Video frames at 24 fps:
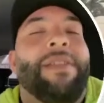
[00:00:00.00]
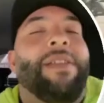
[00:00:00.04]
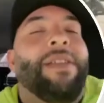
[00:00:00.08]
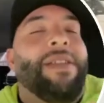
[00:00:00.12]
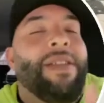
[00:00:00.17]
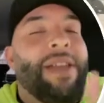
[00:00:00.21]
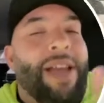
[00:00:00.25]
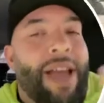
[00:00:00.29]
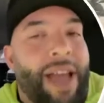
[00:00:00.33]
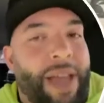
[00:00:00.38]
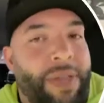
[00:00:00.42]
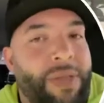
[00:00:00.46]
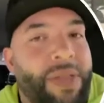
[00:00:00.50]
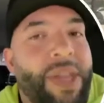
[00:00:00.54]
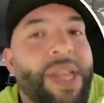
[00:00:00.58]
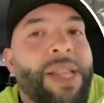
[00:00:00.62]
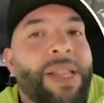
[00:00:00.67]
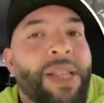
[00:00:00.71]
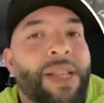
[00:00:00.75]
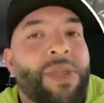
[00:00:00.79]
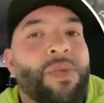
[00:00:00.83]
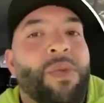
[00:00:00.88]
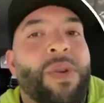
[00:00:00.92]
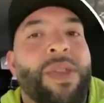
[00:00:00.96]
I think
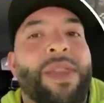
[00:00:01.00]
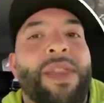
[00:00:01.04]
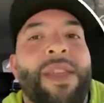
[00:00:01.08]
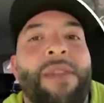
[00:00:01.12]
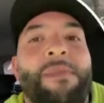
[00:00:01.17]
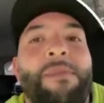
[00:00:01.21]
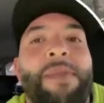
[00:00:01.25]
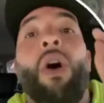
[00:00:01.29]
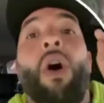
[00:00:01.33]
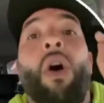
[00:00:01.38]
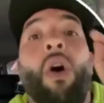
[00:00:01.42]
that's what they mean.